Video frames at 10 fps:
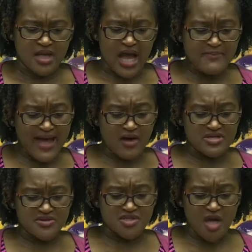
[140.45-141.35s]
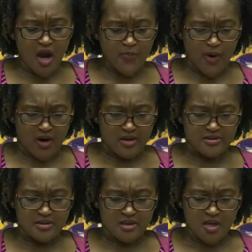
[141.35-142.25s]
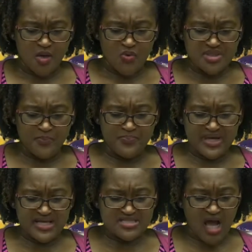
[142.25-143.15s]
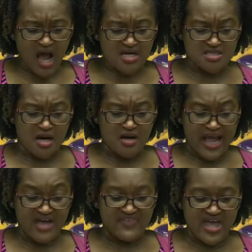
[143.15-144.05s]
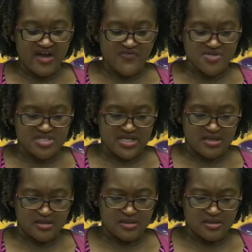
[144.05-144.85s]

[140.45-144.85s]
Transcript: I'm out in the dog park with the biggest hot dog I've ever seen.